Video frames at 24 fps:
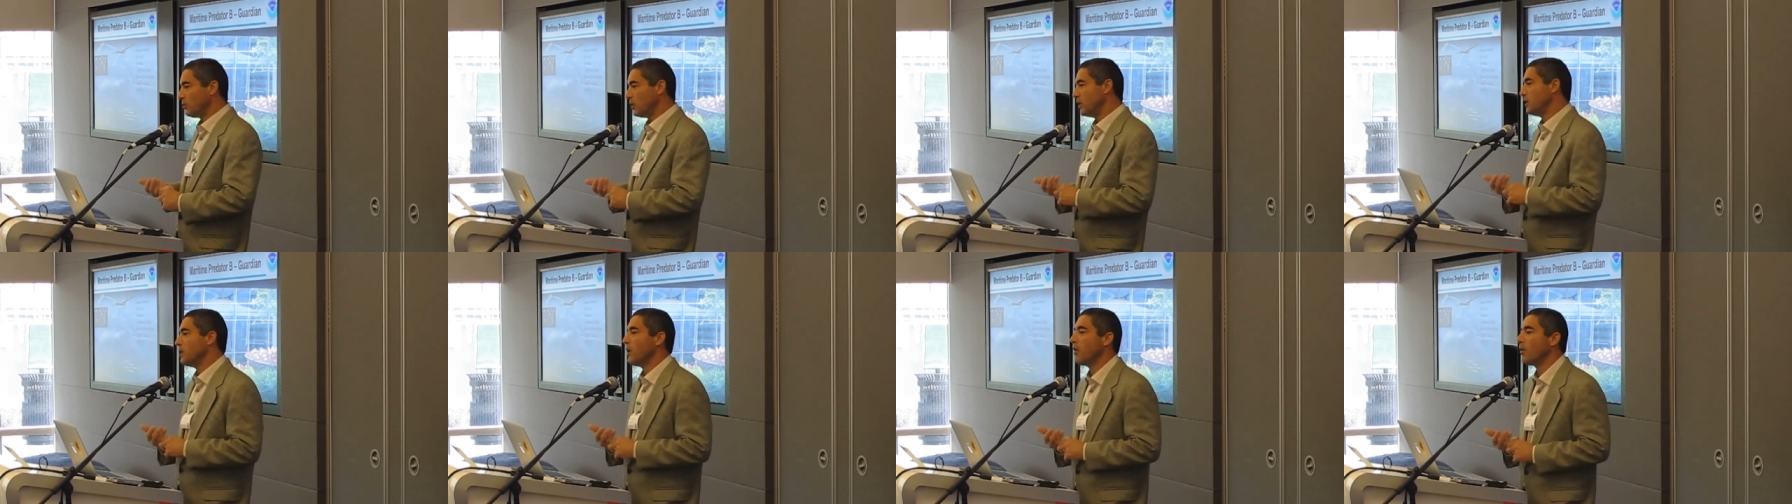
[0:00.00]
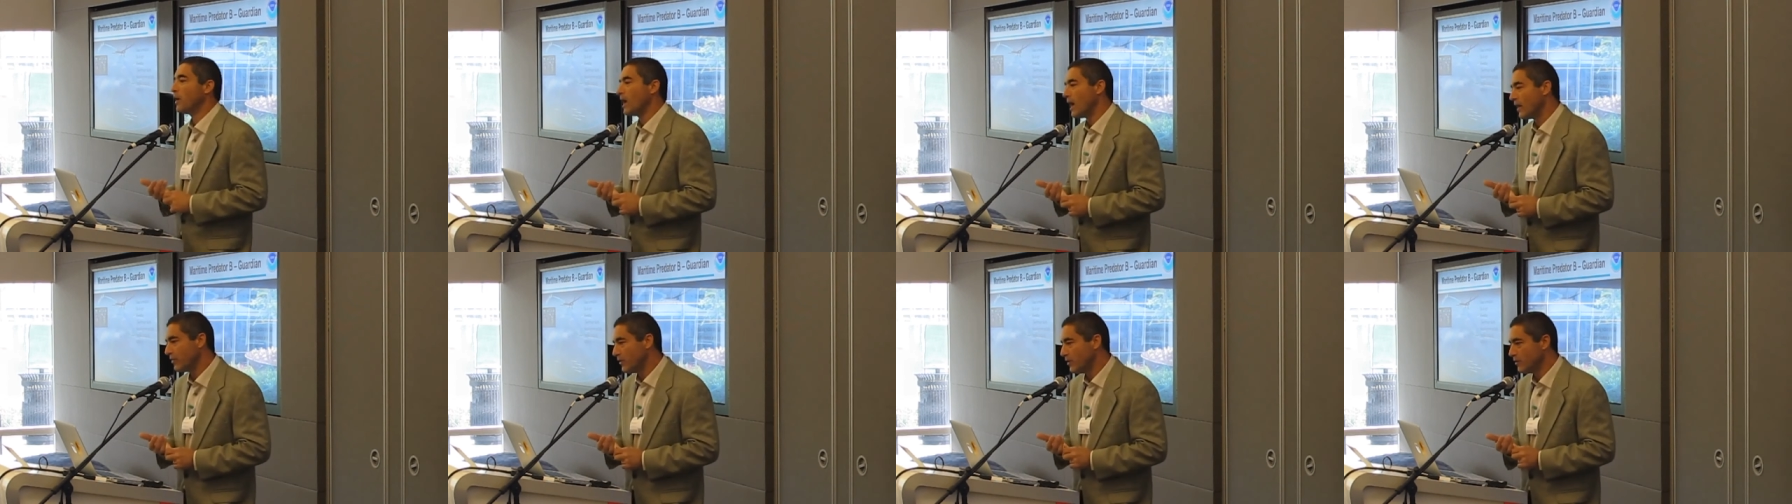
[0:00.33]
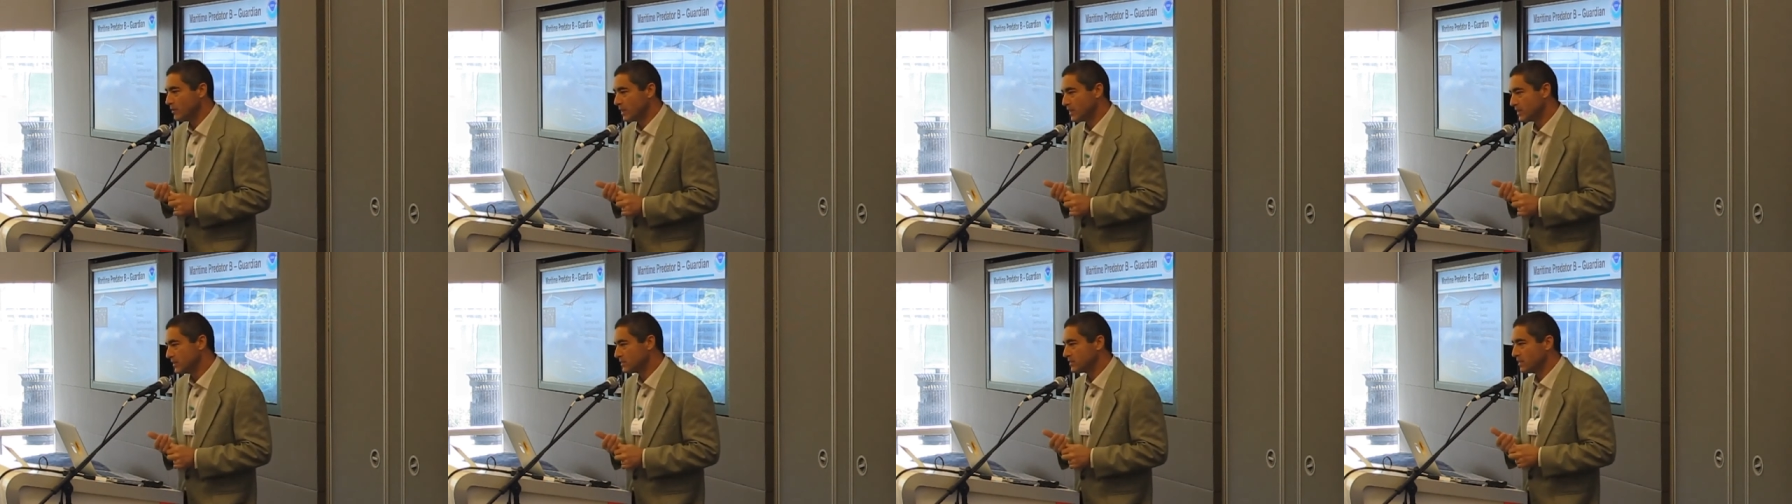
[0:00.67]
we know are out there
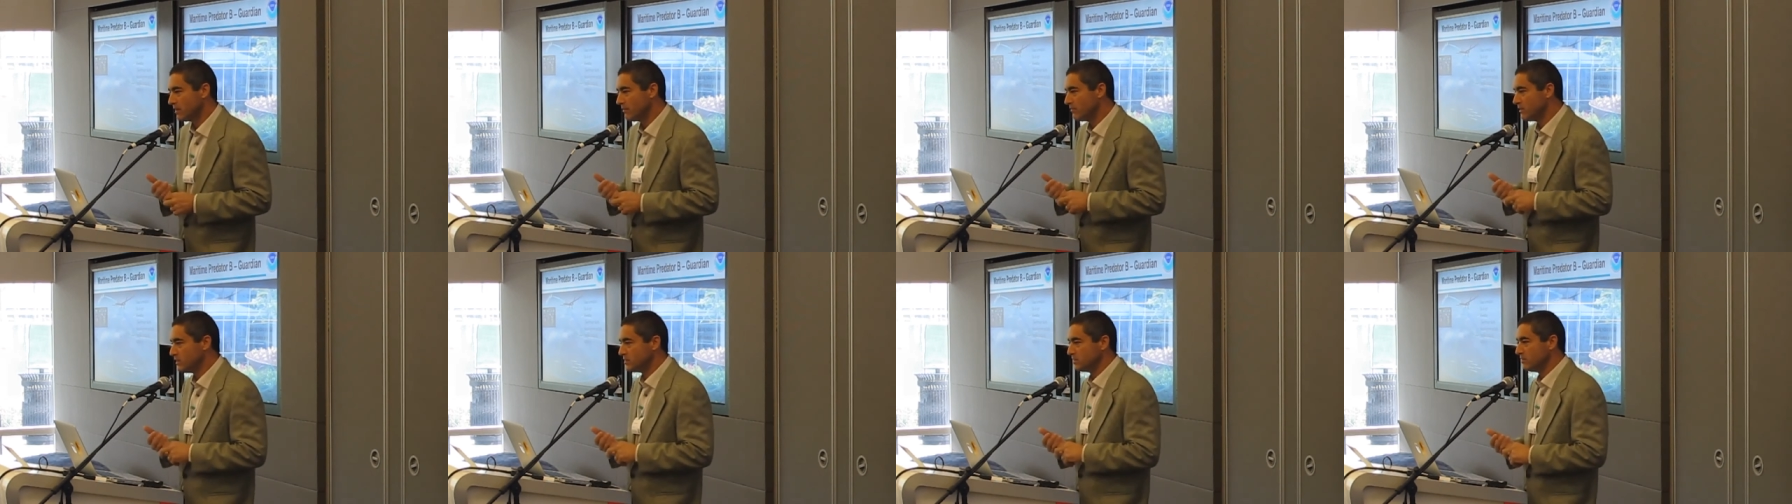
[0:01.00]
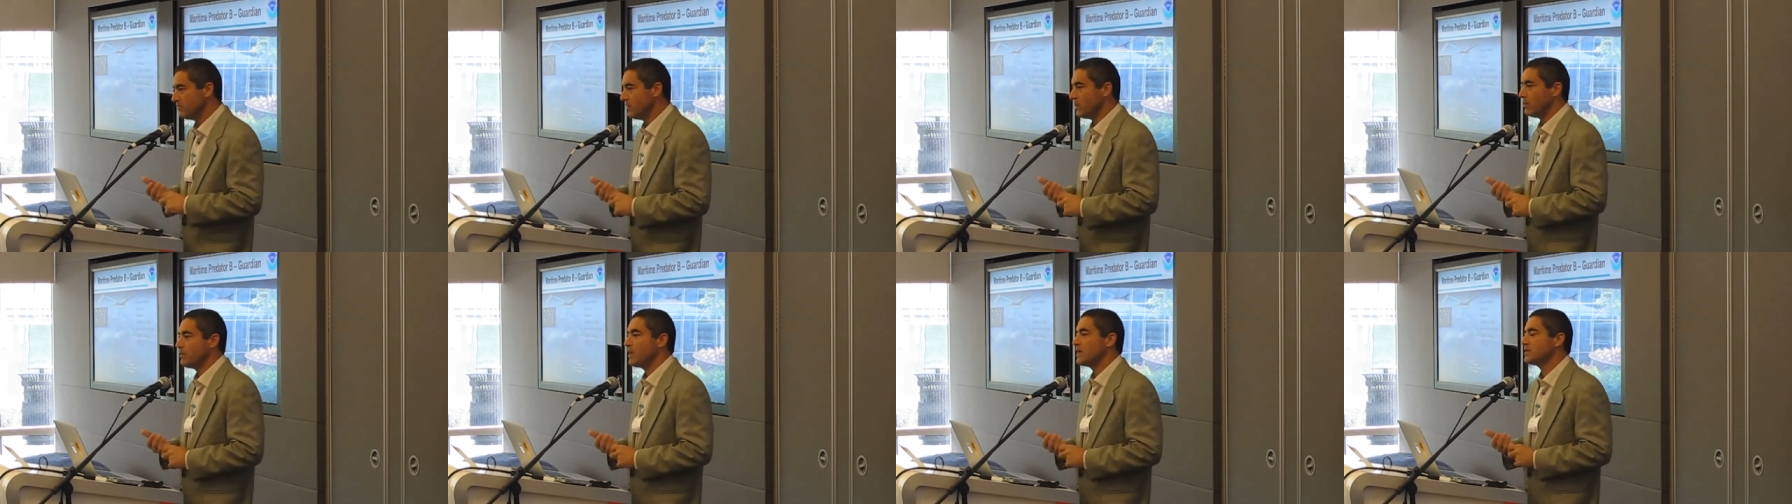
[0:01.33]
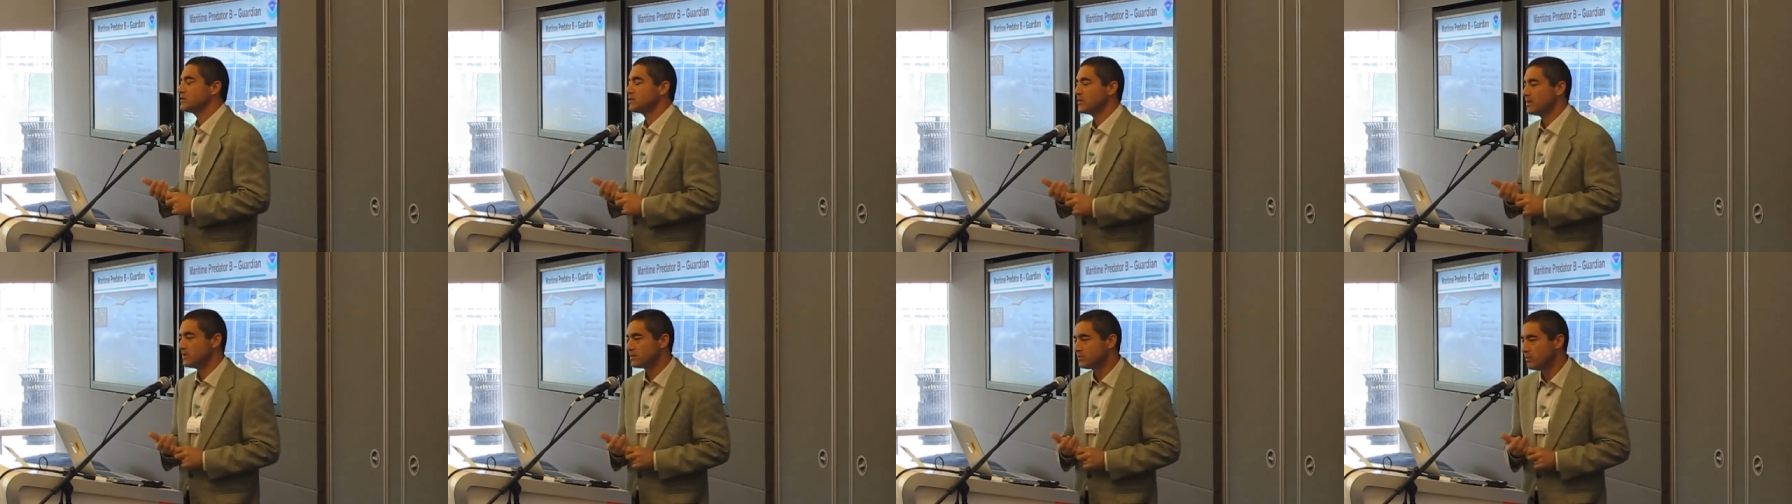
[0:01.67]
because they have these
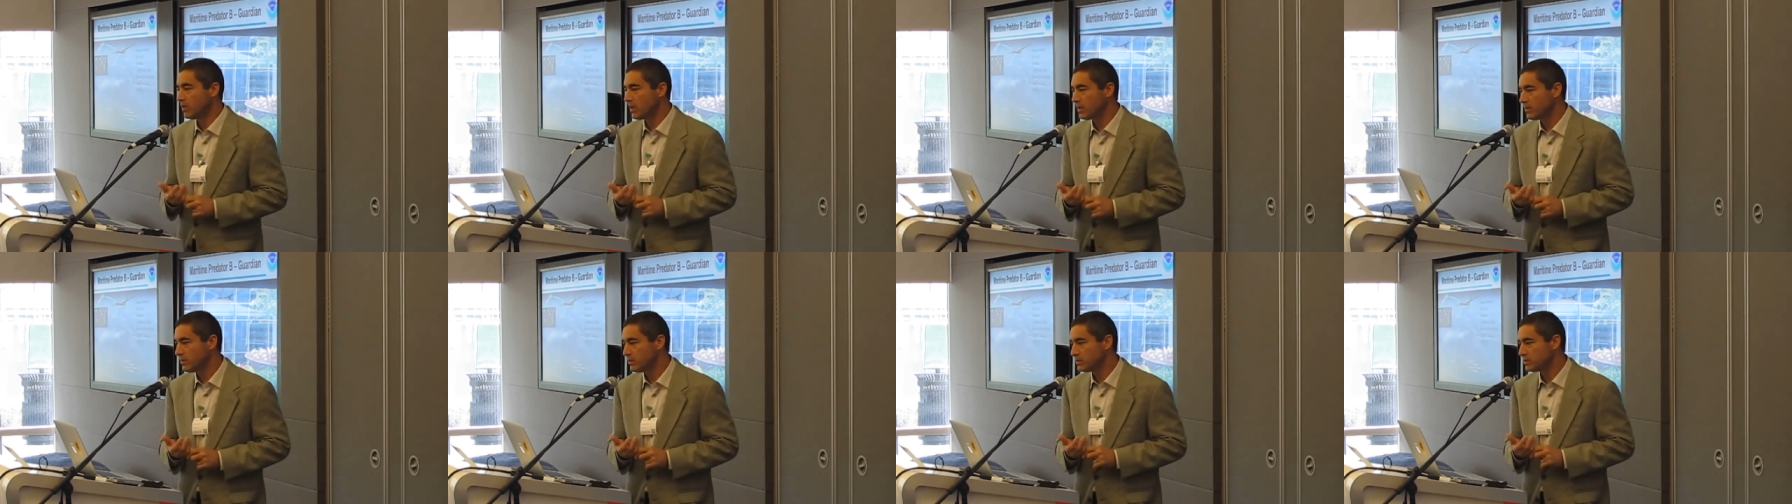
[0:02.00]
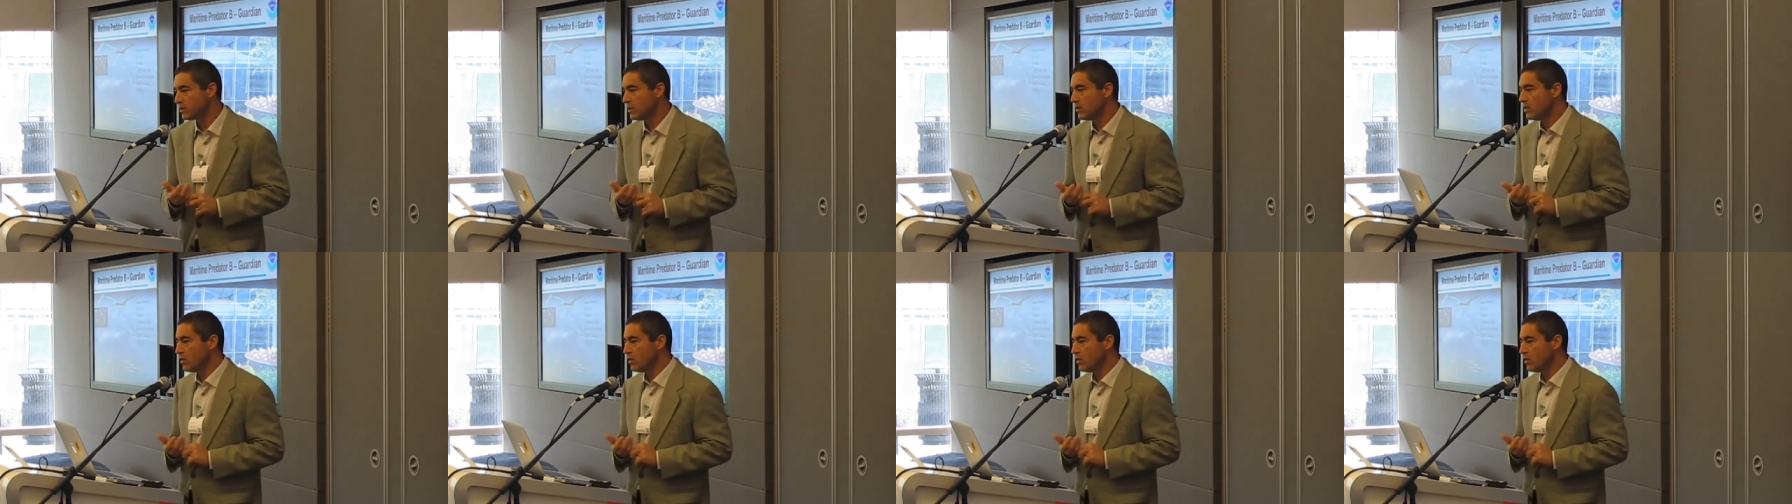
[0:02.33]
VMS transponders